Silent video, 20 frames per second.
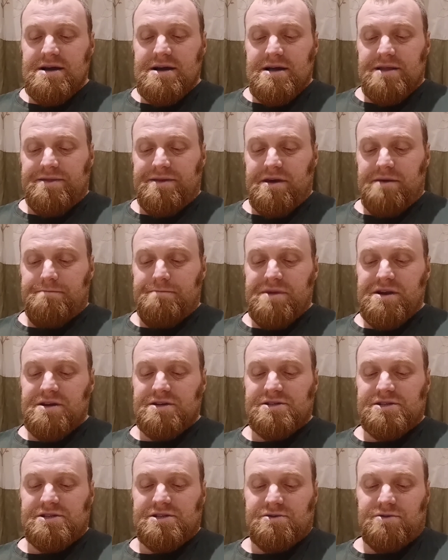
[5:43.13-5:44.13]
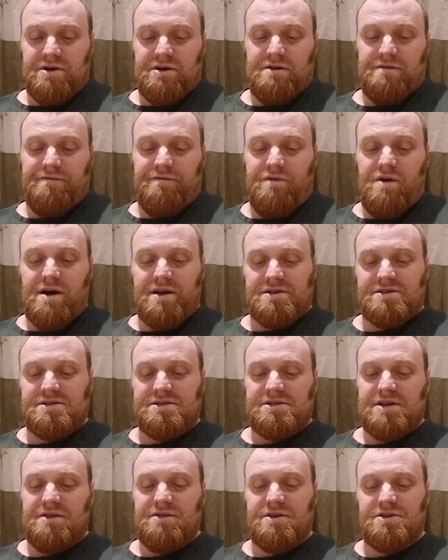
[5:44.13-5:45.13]
the administering of
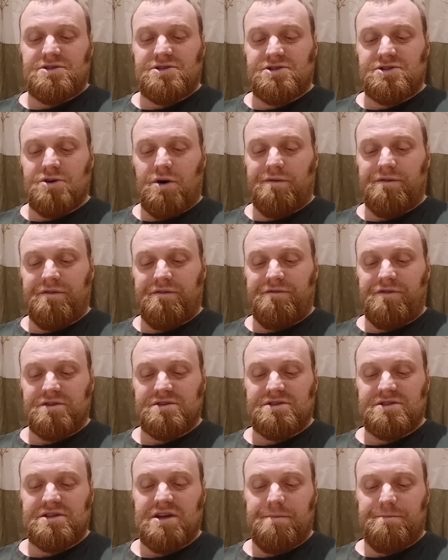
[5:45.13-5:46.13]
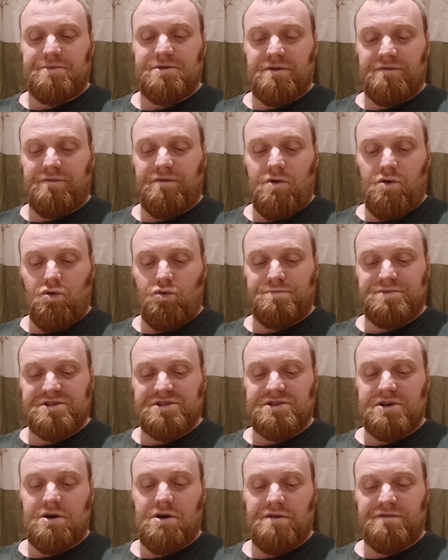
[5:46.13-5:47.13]
rites, and the soft footsteps of robed
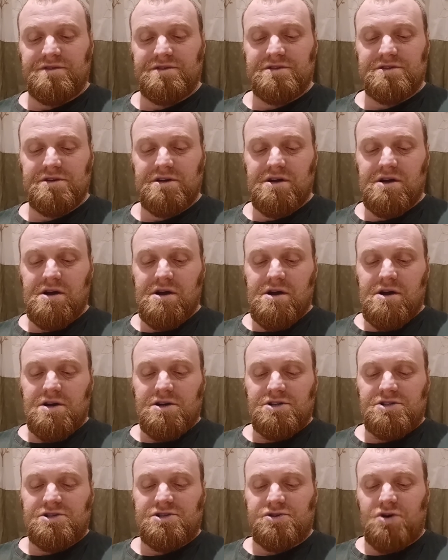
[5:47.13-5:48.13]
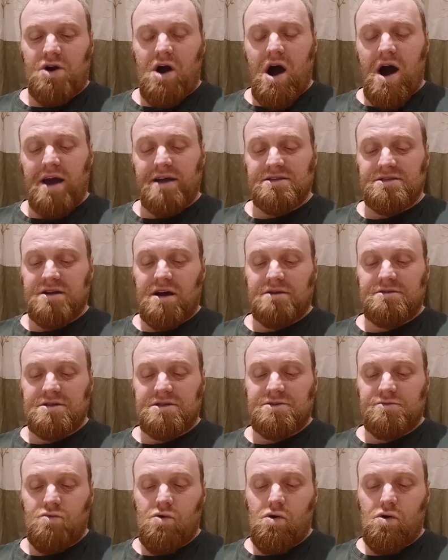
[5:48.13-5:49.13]
serfs. Shrines light
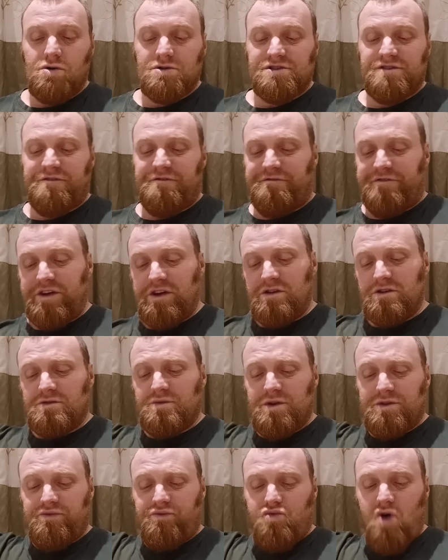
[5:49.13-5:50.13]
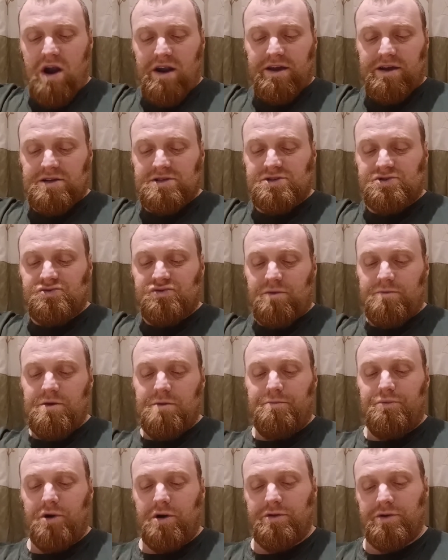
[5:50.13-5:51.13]
its walls, filled with relics from the
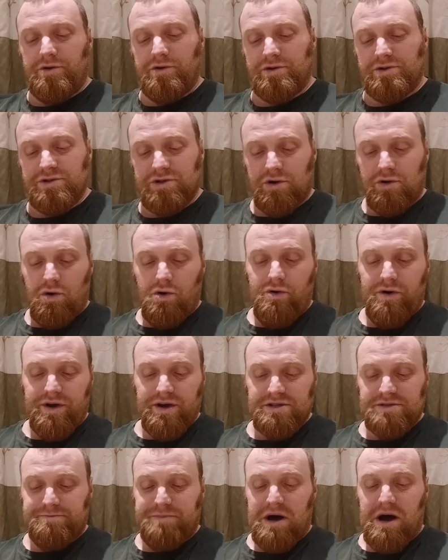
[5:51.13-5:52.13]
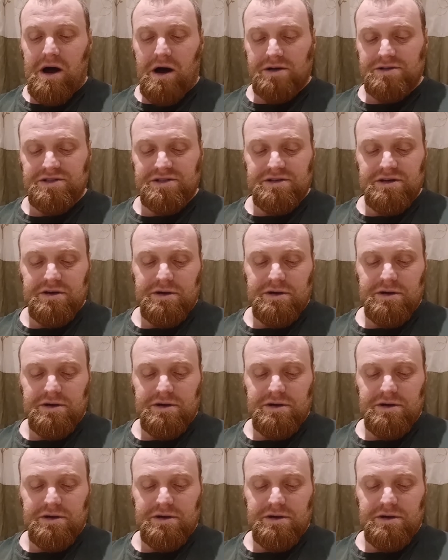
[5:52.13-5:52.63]
Brotherhood's glorious past.